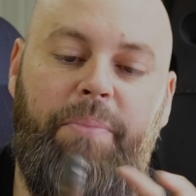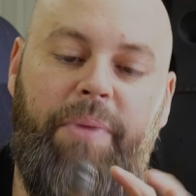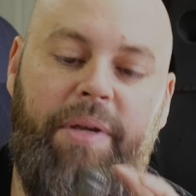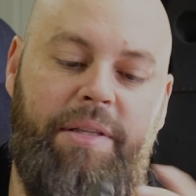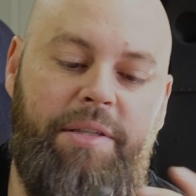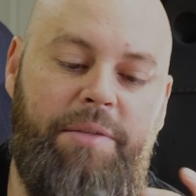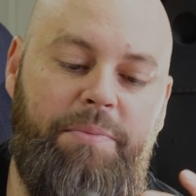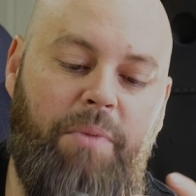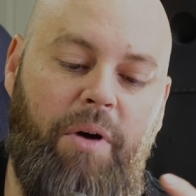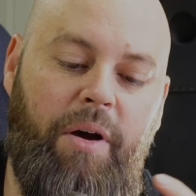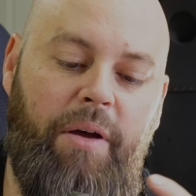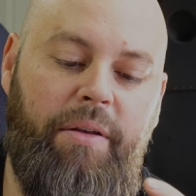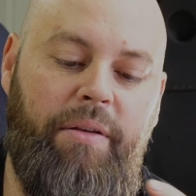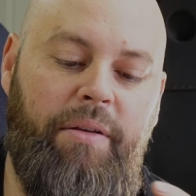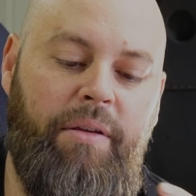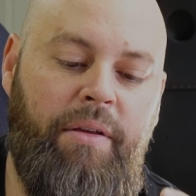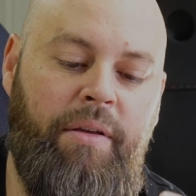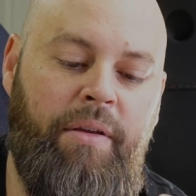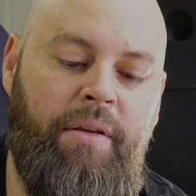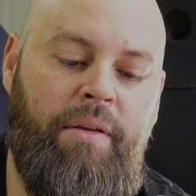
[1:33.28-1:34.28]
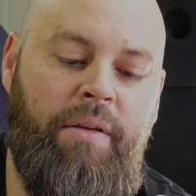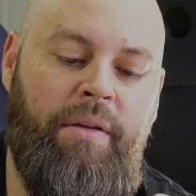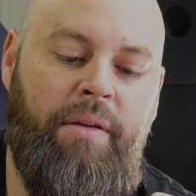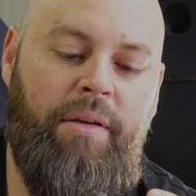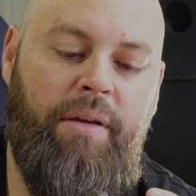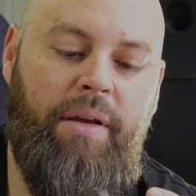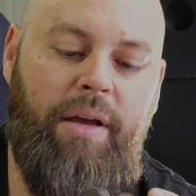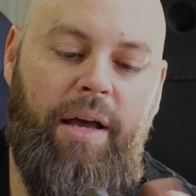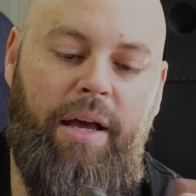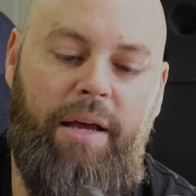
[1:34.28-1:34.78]
bits might
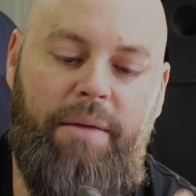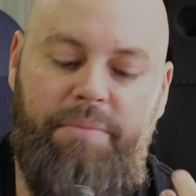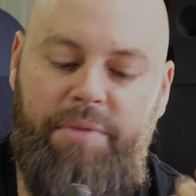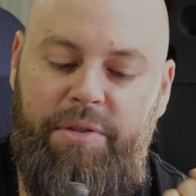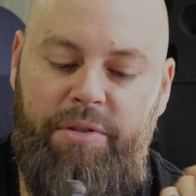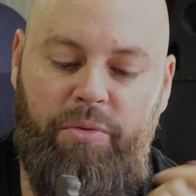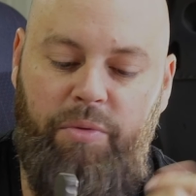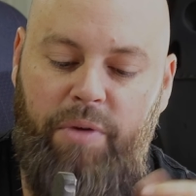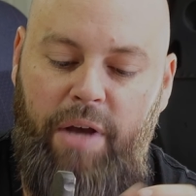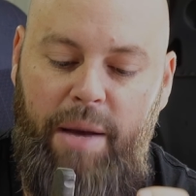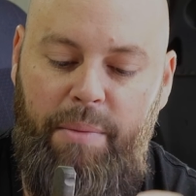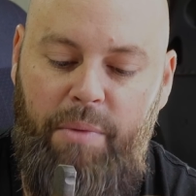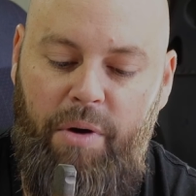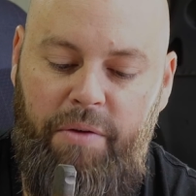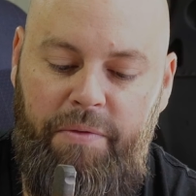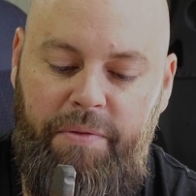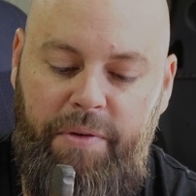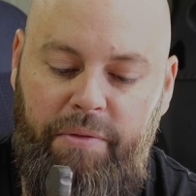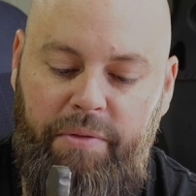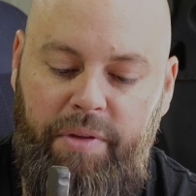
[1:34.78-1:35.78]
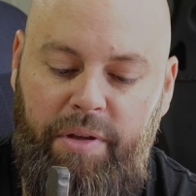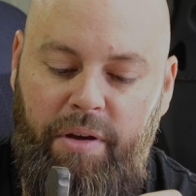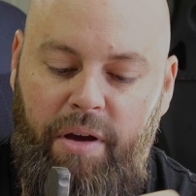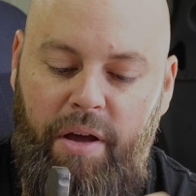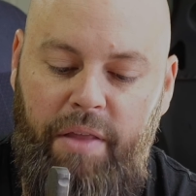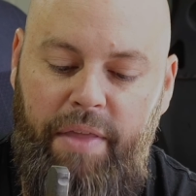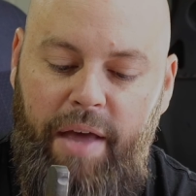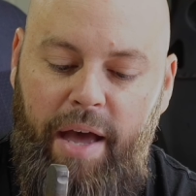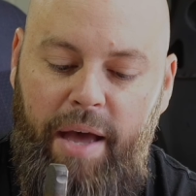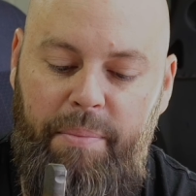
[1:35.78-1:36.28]
still come off and everything
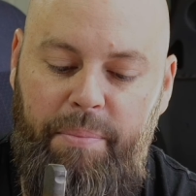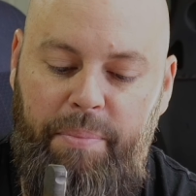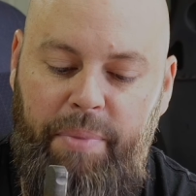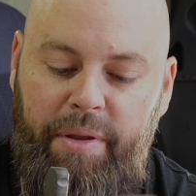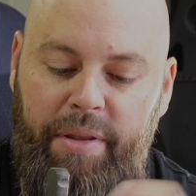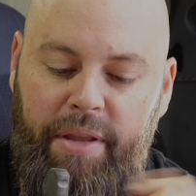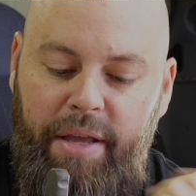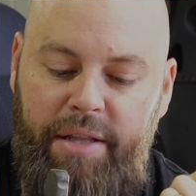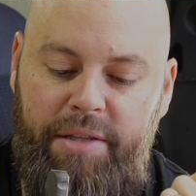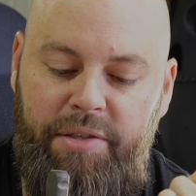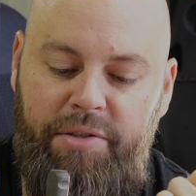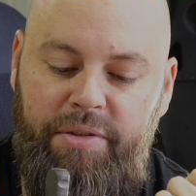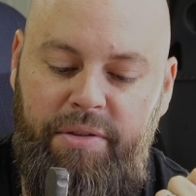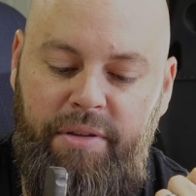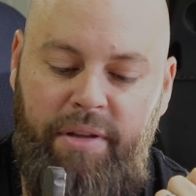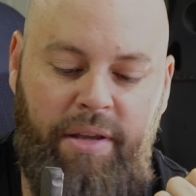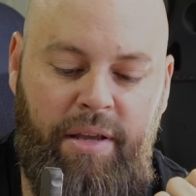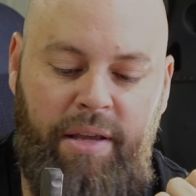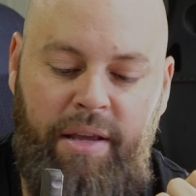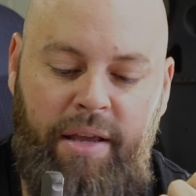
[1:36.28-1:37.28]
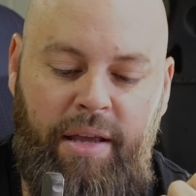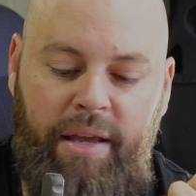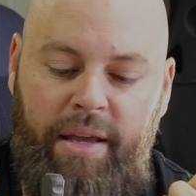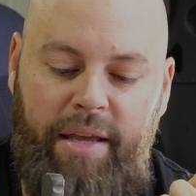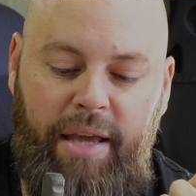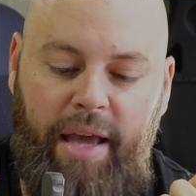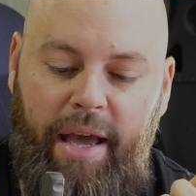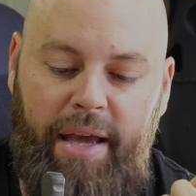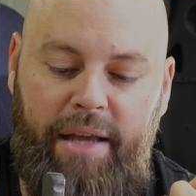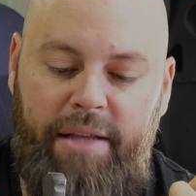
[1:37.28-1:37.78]
like that, but it's
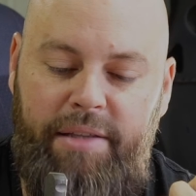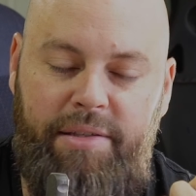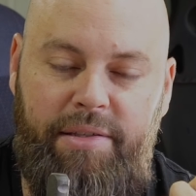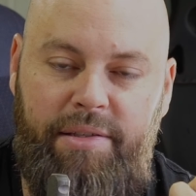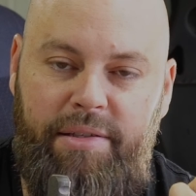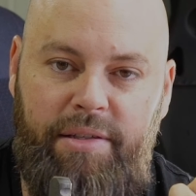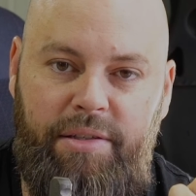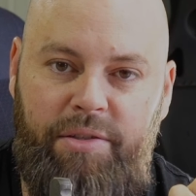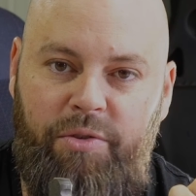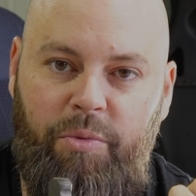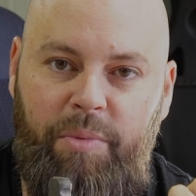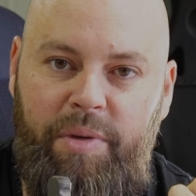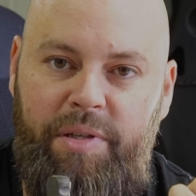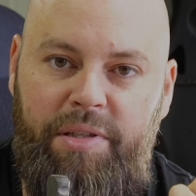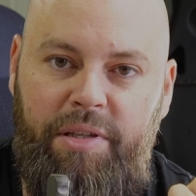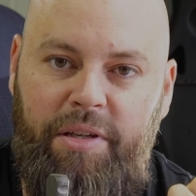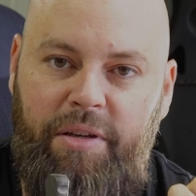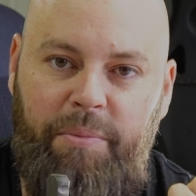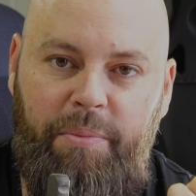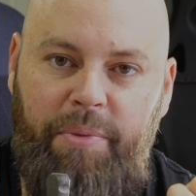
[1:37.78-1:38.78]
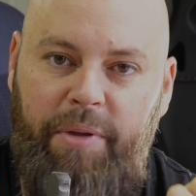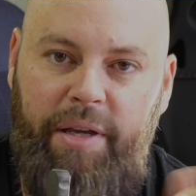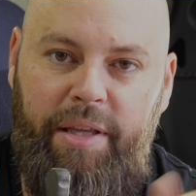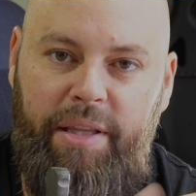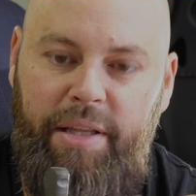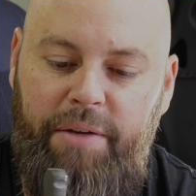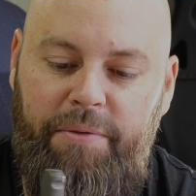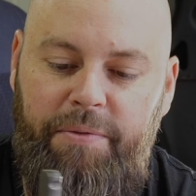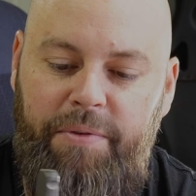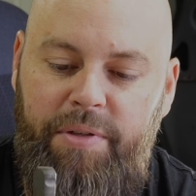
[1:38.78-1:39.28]
almost a
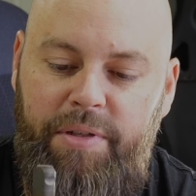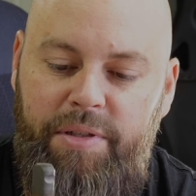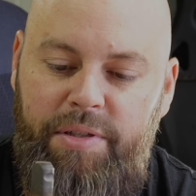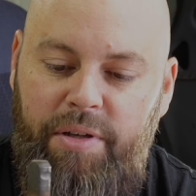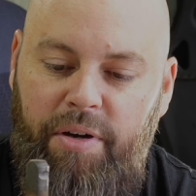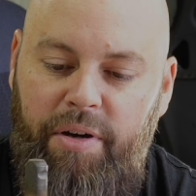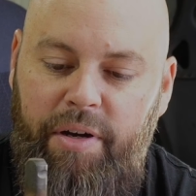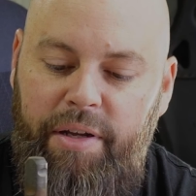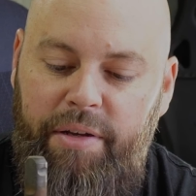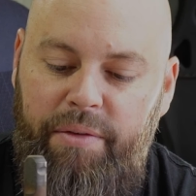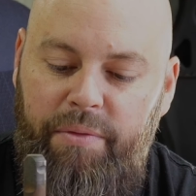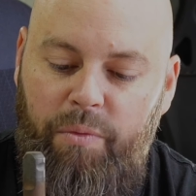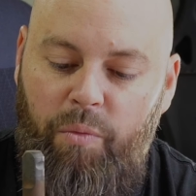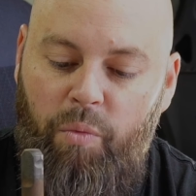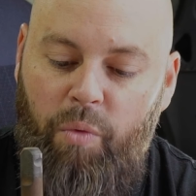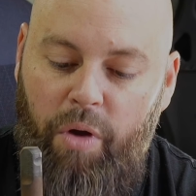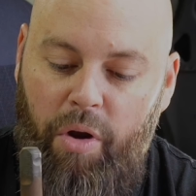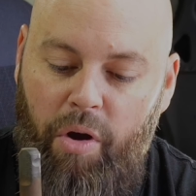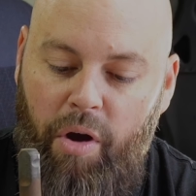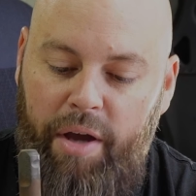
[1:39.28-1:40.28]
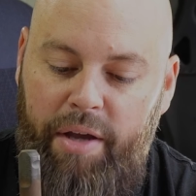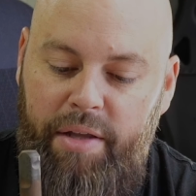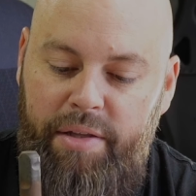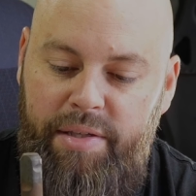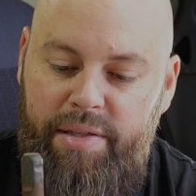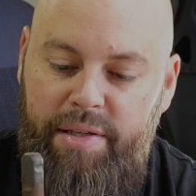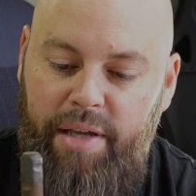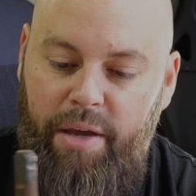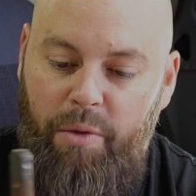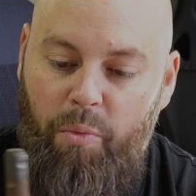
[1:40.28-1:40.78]
completely different design, what I can
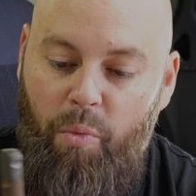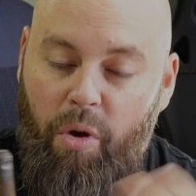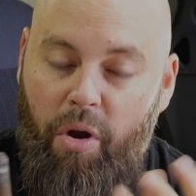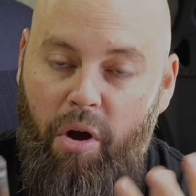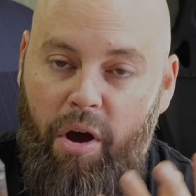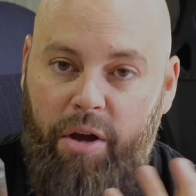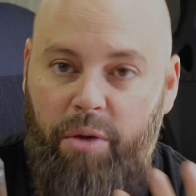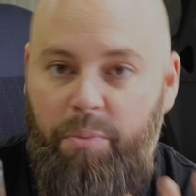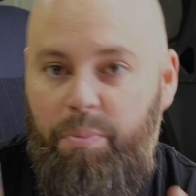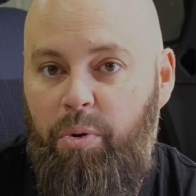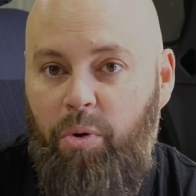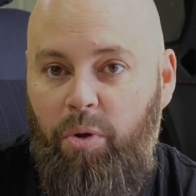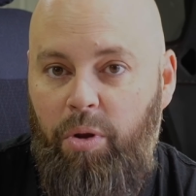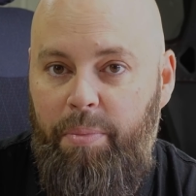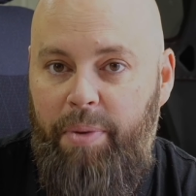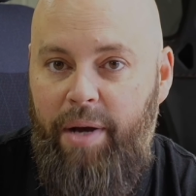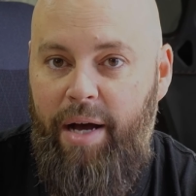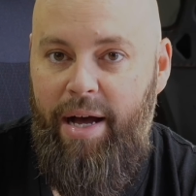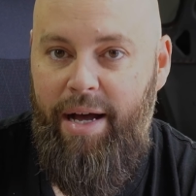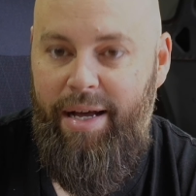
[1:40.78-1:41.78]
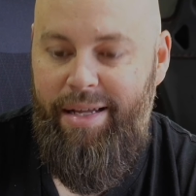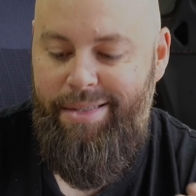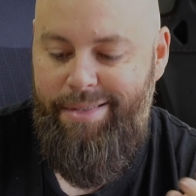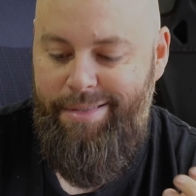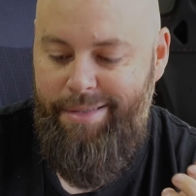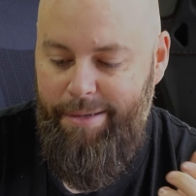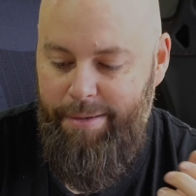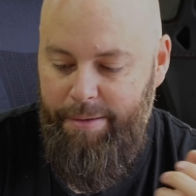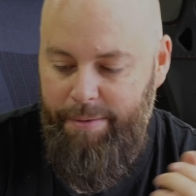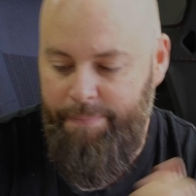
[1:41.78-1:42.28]
see and what I could pull apart.
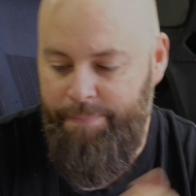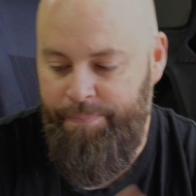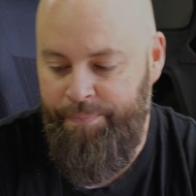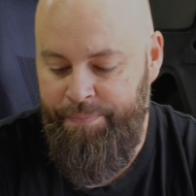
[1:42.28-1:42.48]
So